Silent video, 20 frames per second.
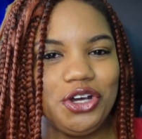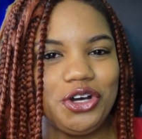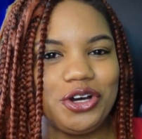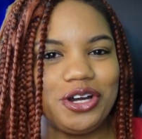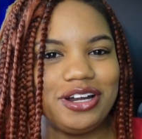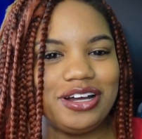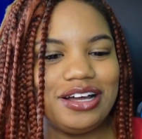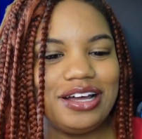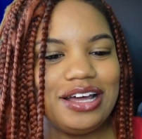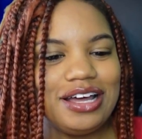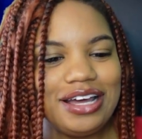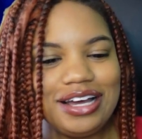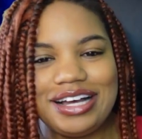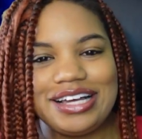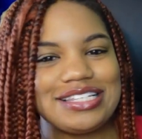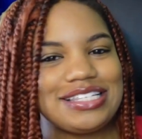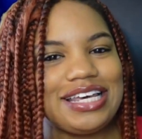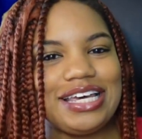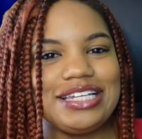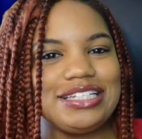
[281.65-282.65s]
You're gonna,
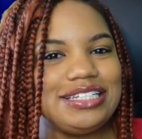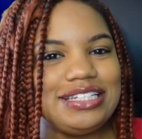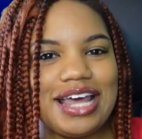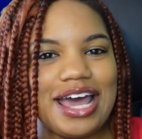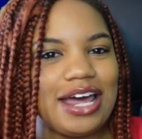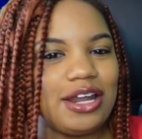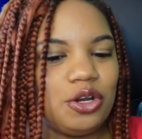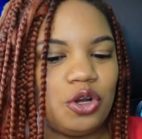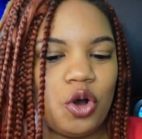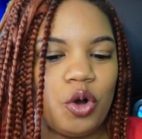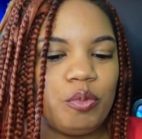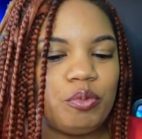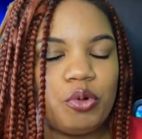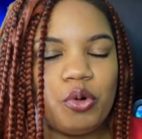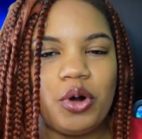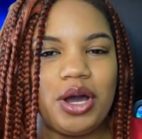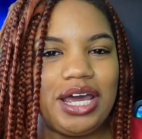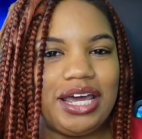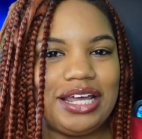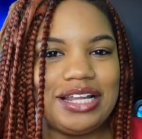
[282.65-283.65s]
because he at no
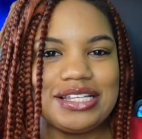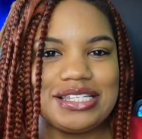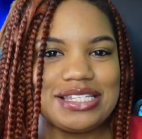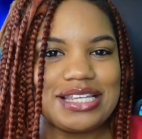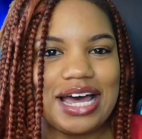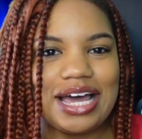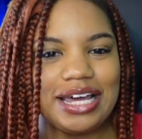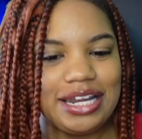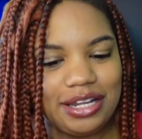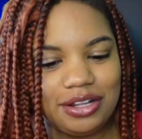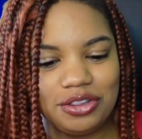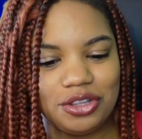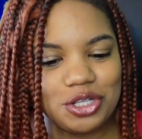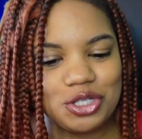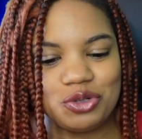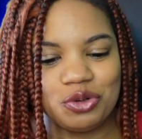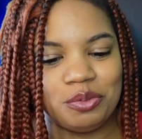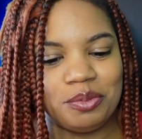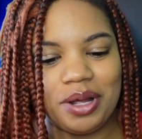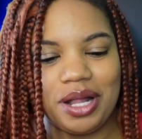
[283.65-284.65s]
point incited
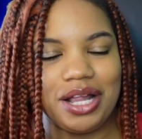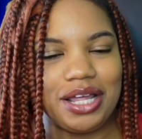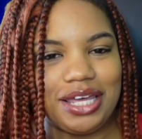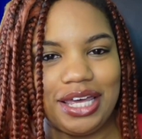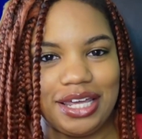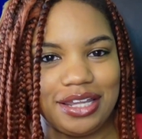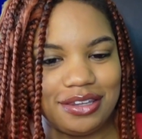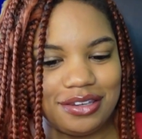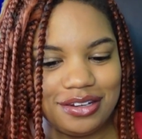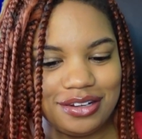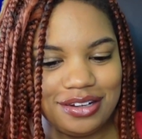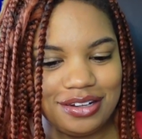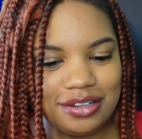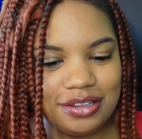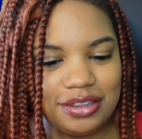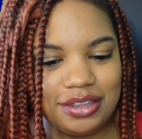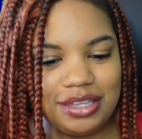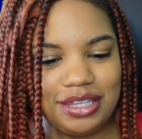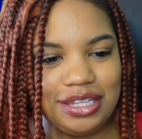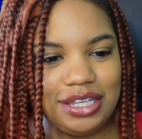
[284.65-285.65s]
this rebellion.
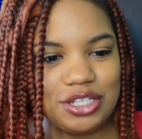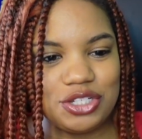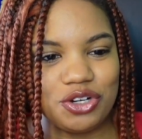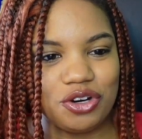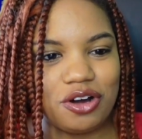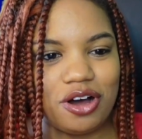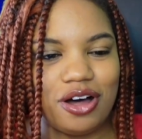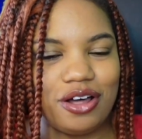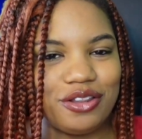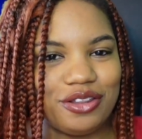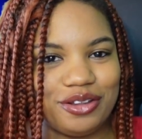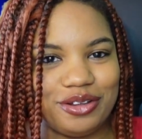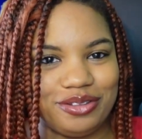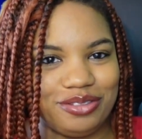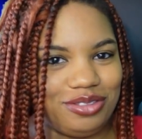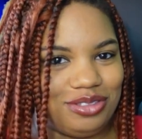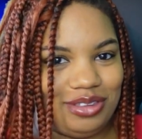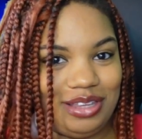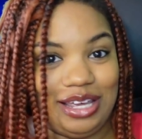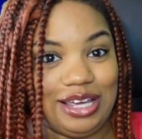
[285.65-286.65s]
These are all
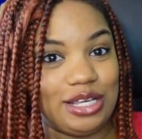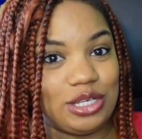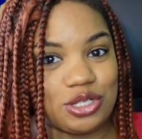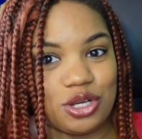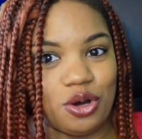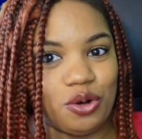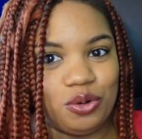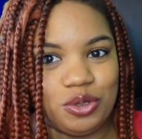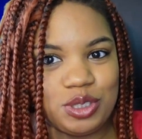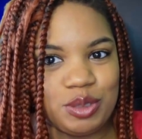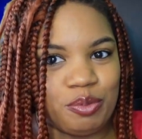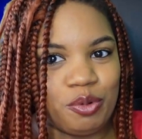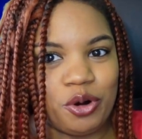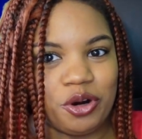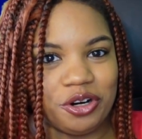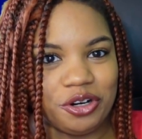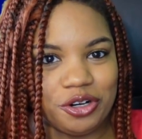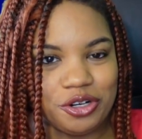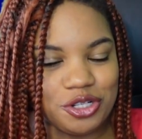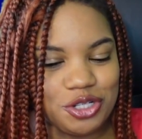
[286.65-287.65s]
his own
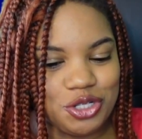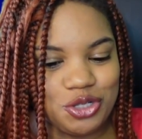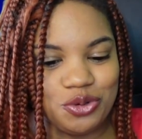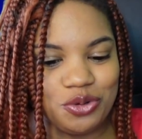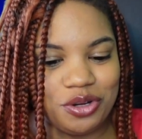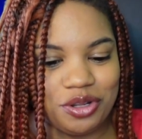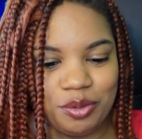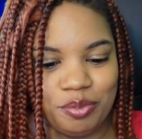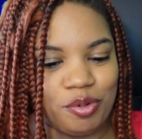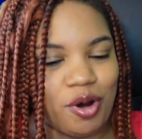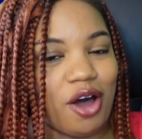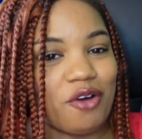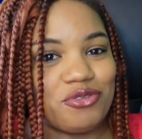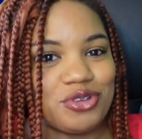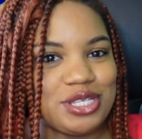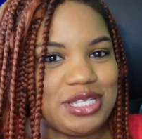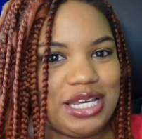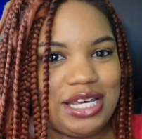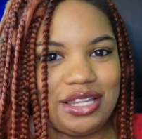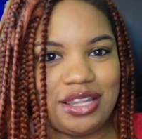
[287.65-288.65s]
supporters due to the
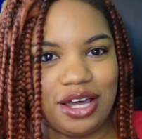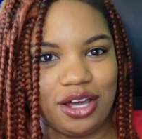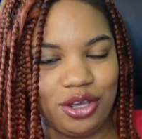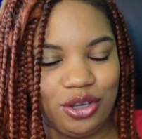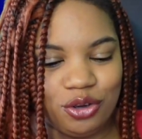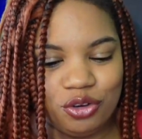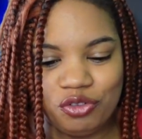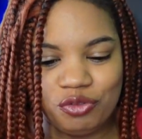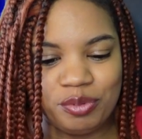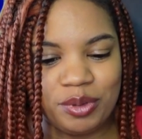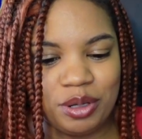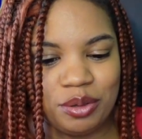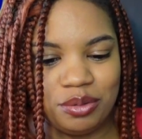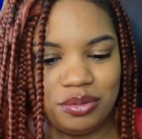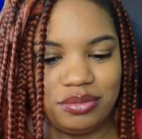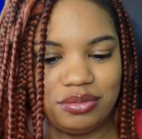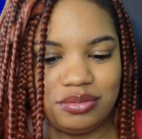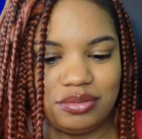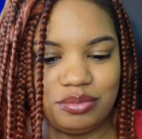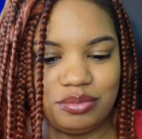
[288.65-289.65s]
prophecy that you've been